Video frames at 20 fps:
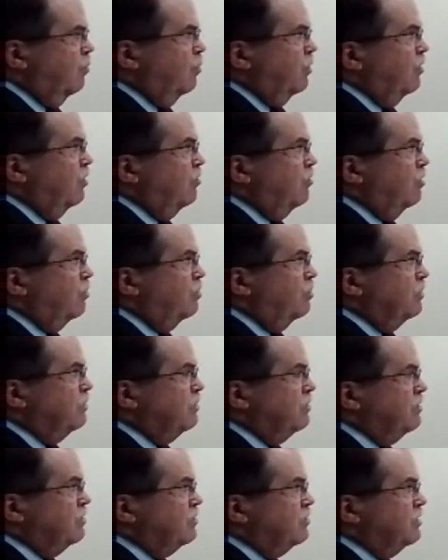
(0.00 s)
And when you're in a
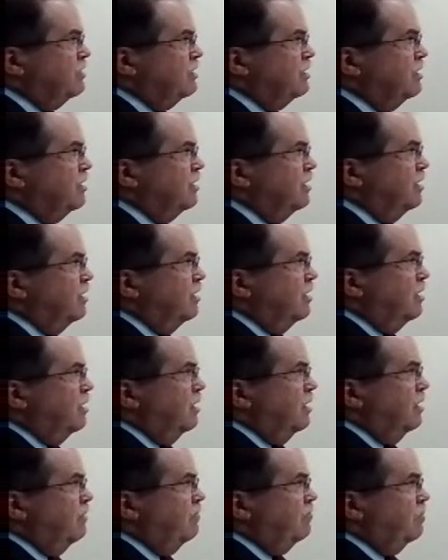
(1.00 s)
position
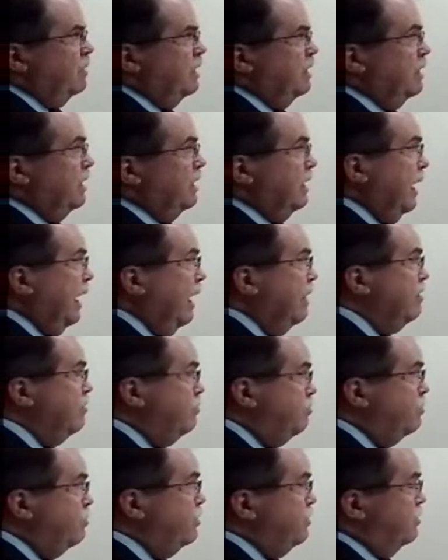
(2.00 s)
of being the guy
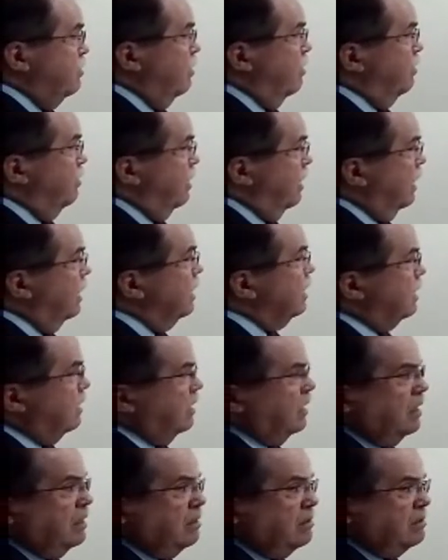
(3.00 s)
that puts on the
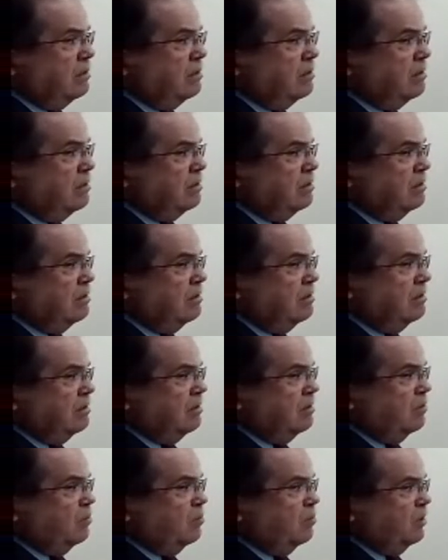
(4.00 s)
lug nuts,
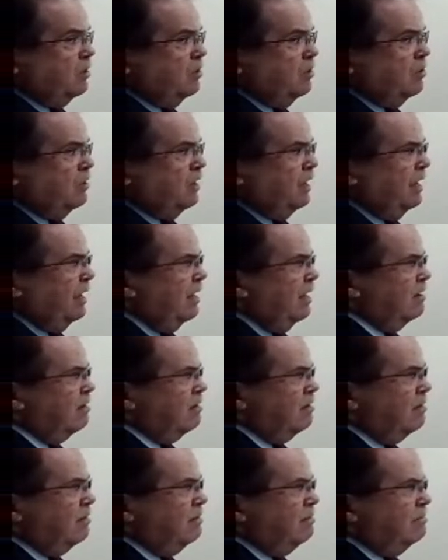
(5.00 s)
well, you
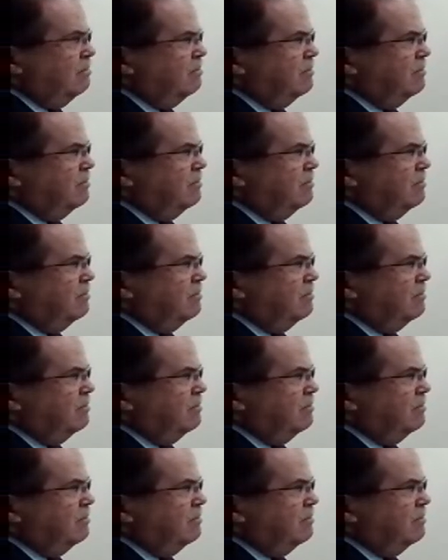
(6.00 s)
can't